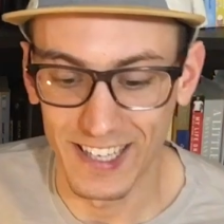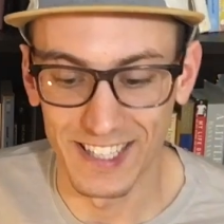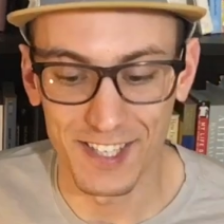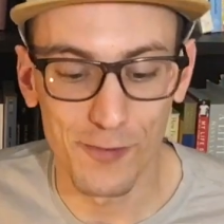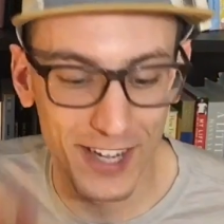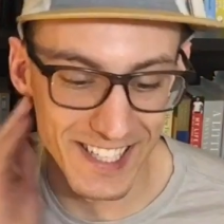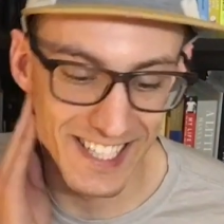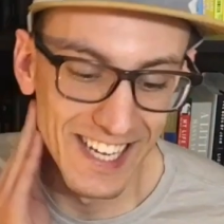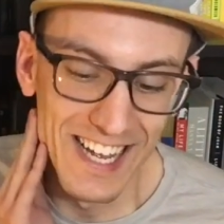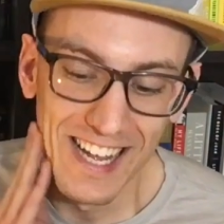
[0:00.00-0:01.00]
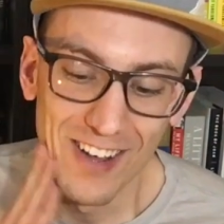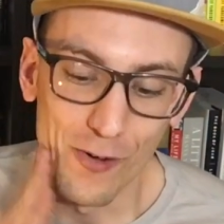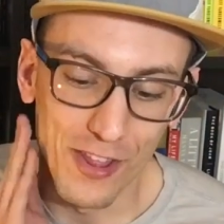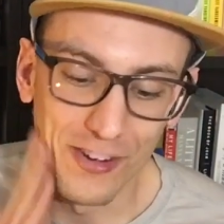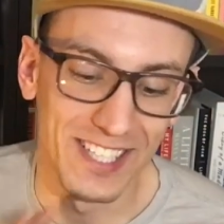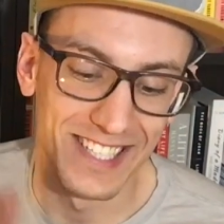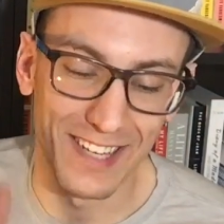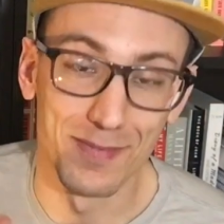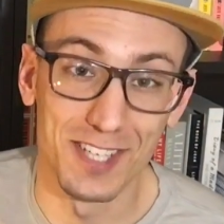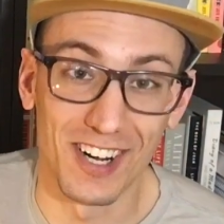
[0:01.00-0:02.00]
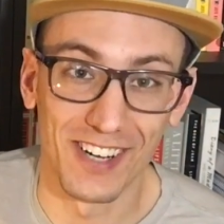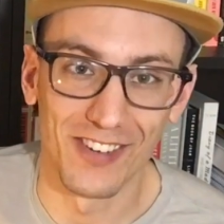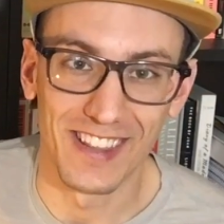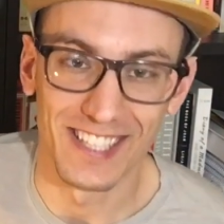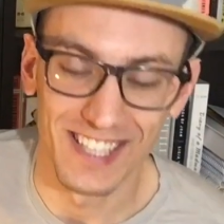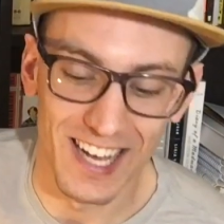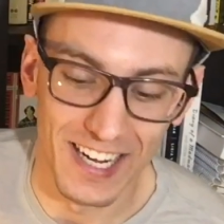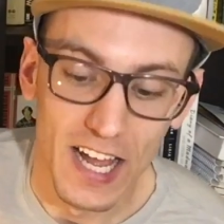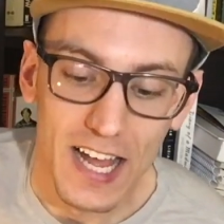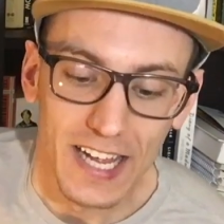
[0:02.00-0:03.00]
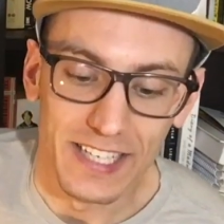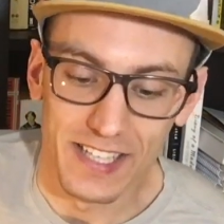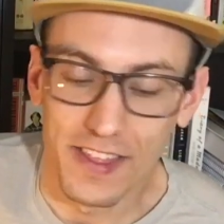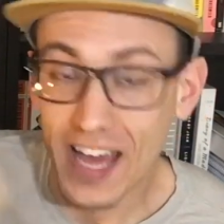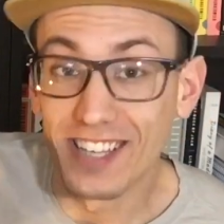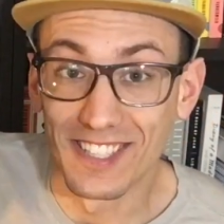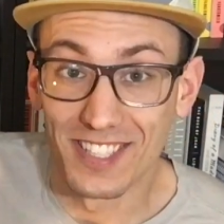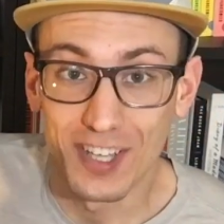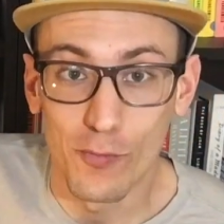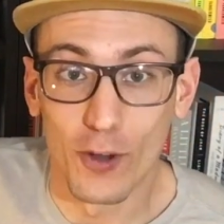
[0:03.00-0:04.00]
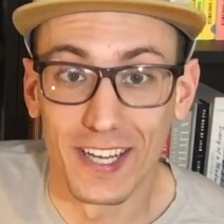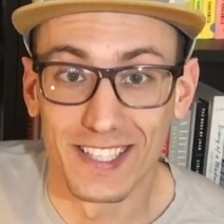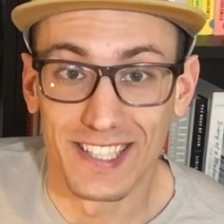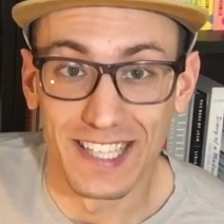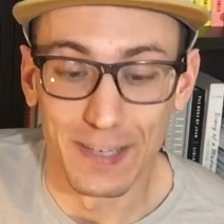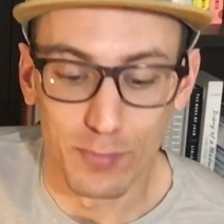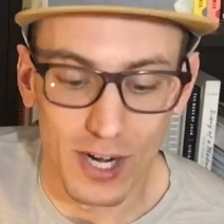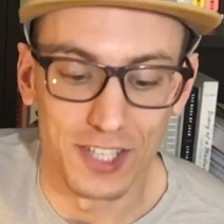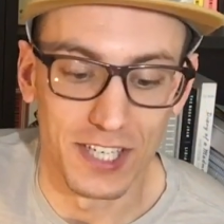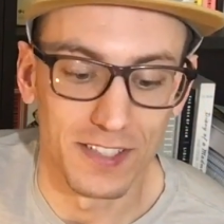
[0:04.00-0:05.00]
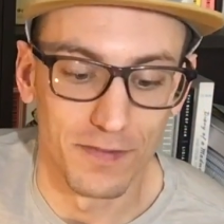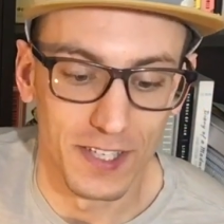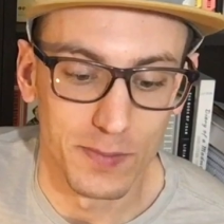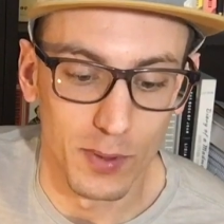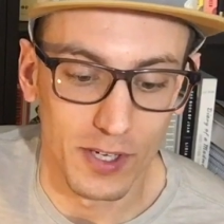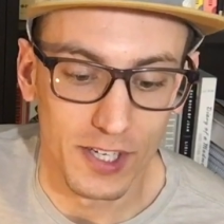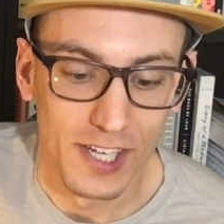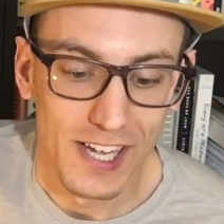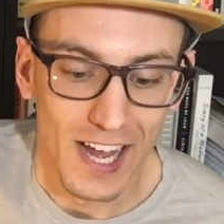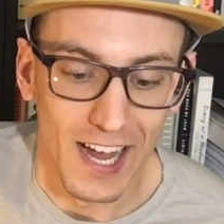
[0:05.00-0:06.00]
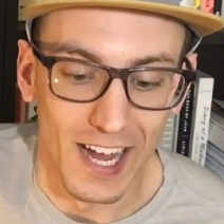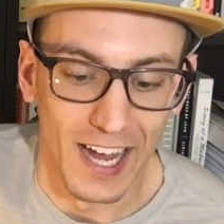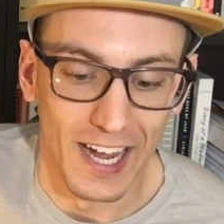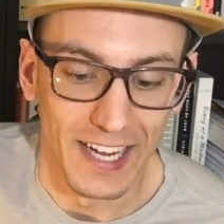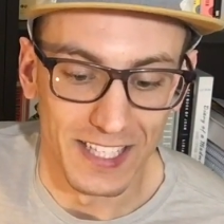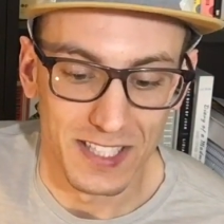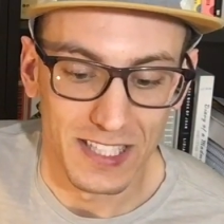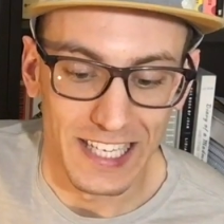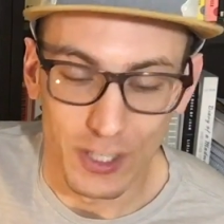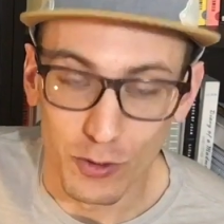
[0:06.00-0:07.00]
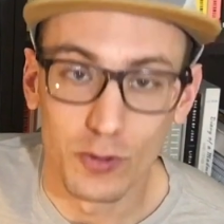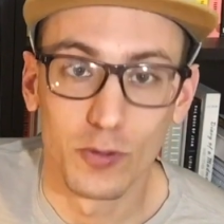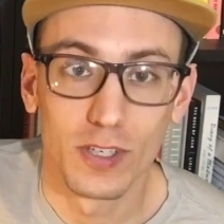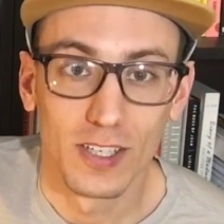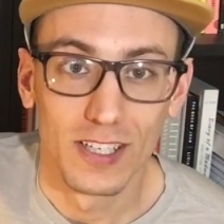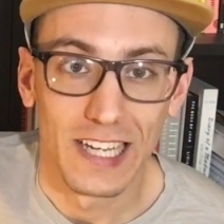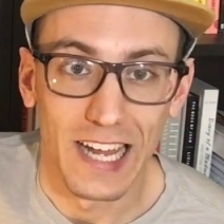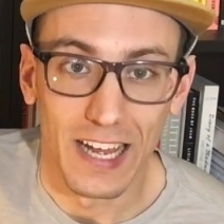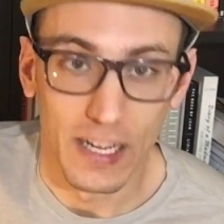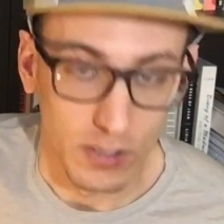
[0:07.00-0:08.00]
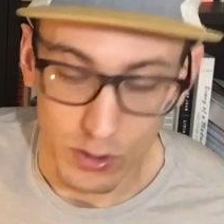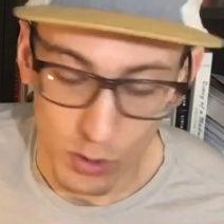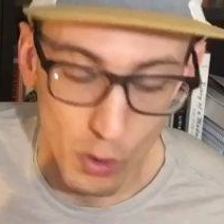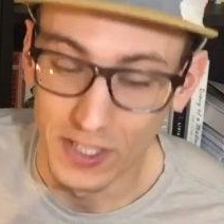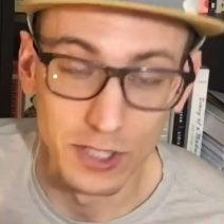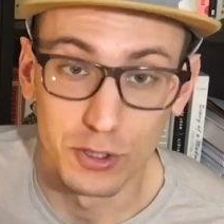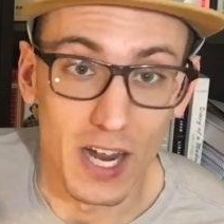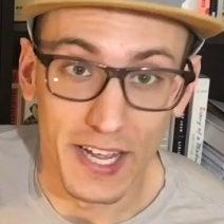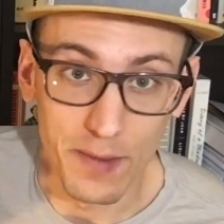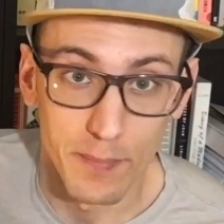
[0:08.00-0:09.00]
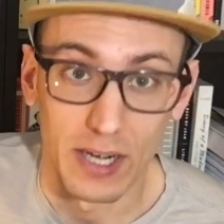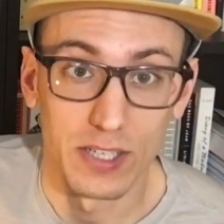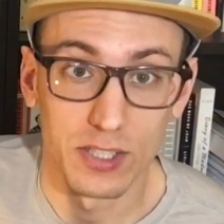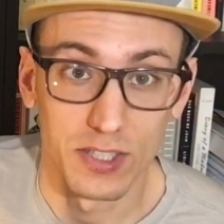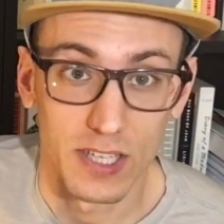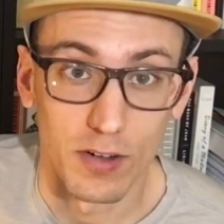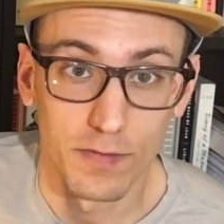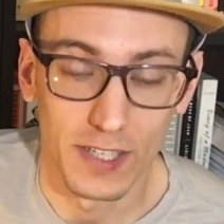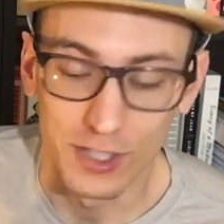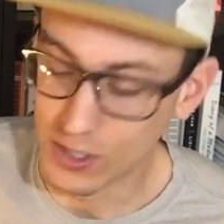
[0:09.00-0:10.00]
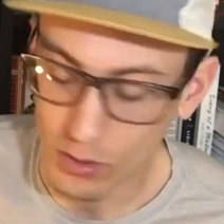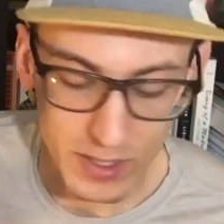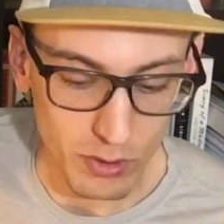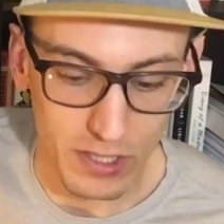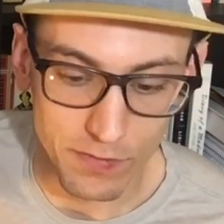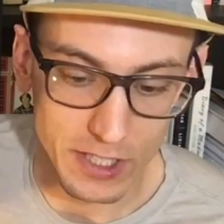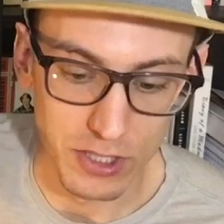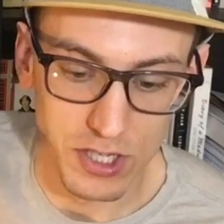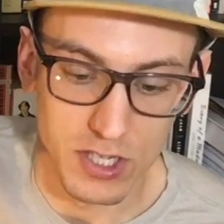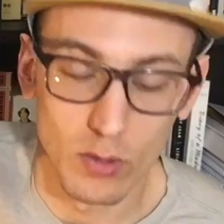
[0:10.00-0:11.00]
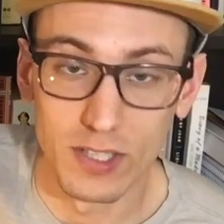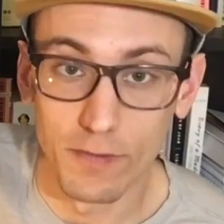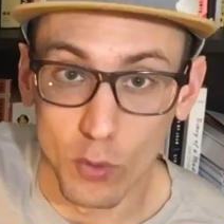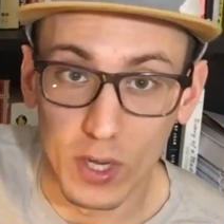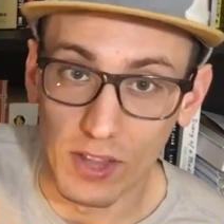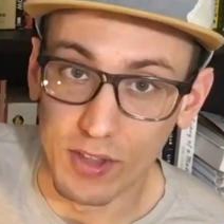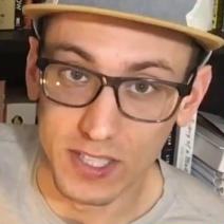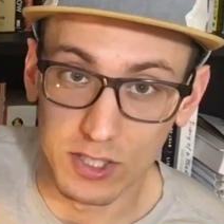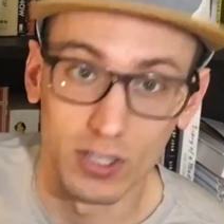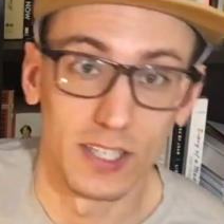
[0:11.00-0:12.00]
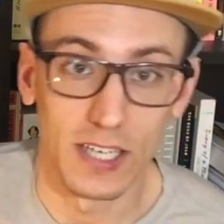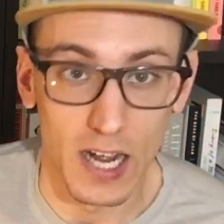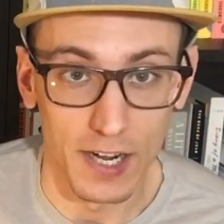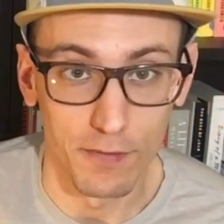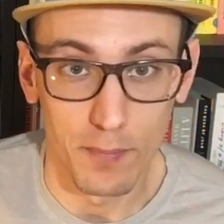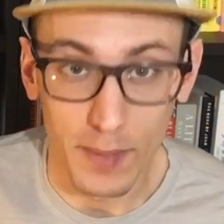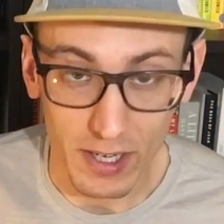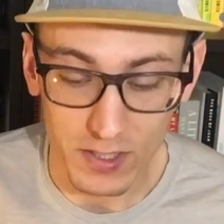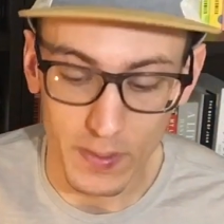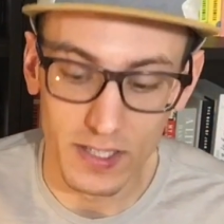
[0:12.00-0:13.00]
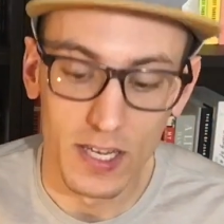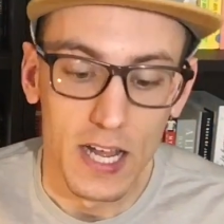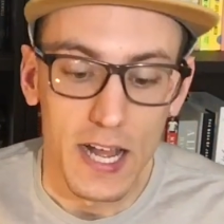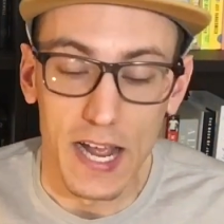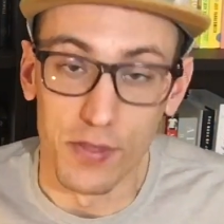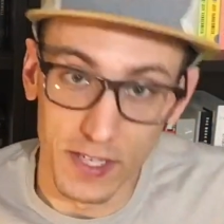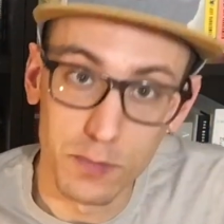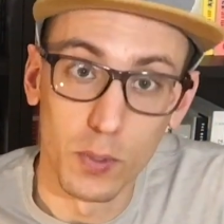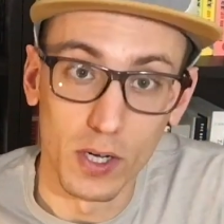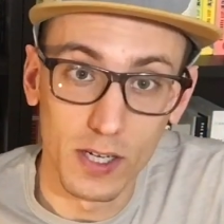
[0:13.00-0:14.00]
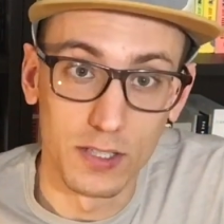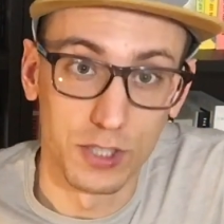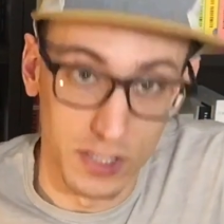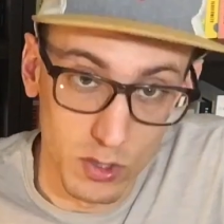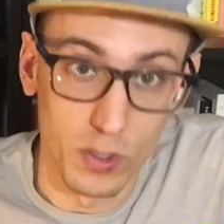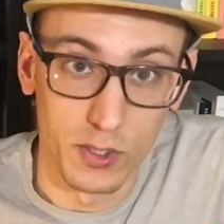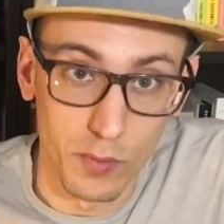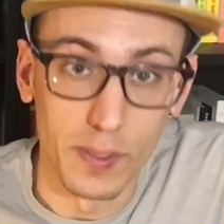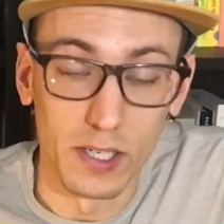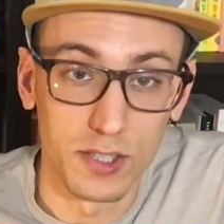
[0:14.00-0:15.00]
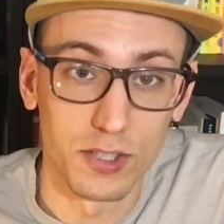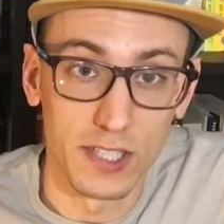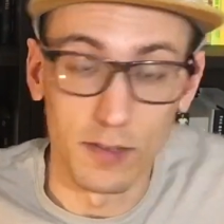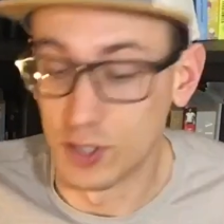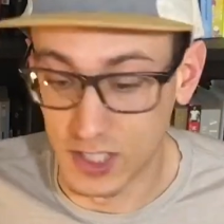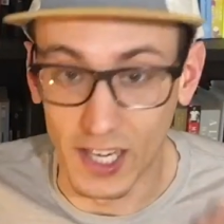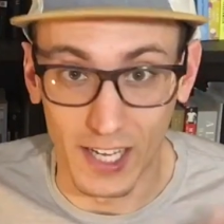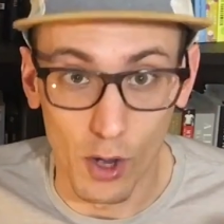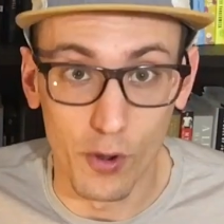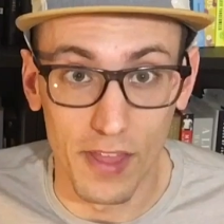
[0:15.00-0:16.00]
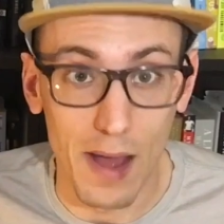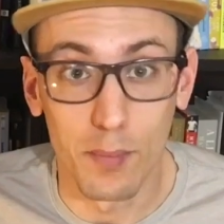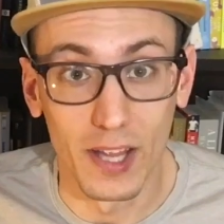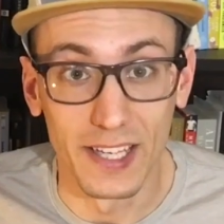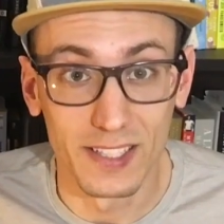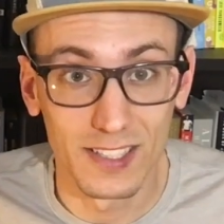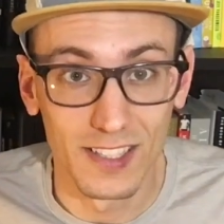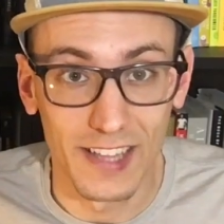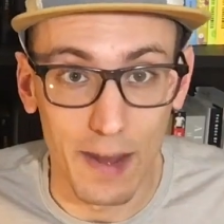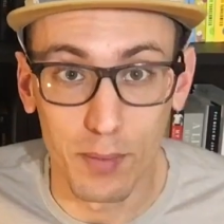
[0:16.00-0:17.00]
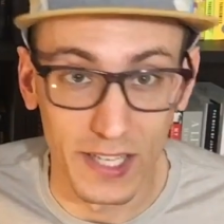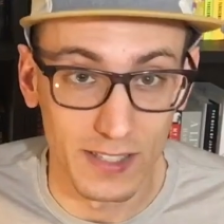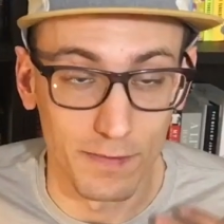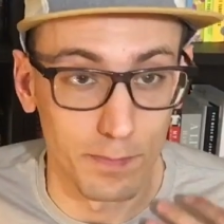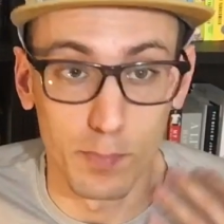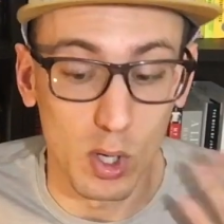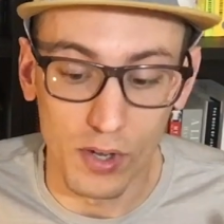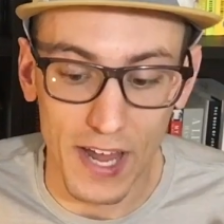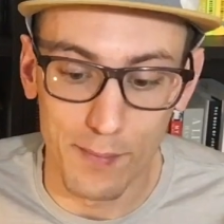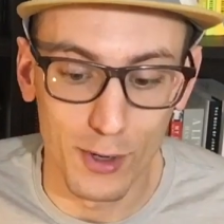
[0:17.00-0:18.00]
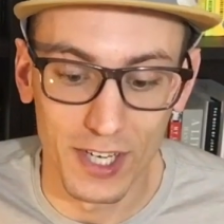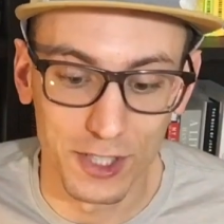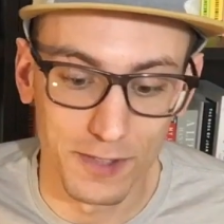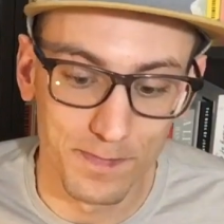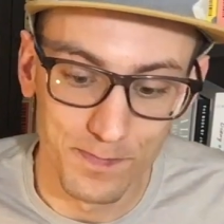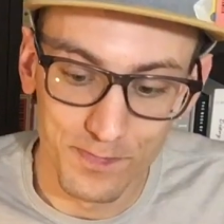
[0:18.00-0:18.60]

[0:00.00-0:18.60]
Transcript: In some ways, one of the reasons I'm starting with this line is that that is in some ways the project of this book. Uh, it's Yiyun going to try and embarrass herself. Like, she's always written fiction, she's always avoided this certain kind of embarrassment. In this book, she's going to embarrass herself. She's going to go to that place, that place of bald admiration.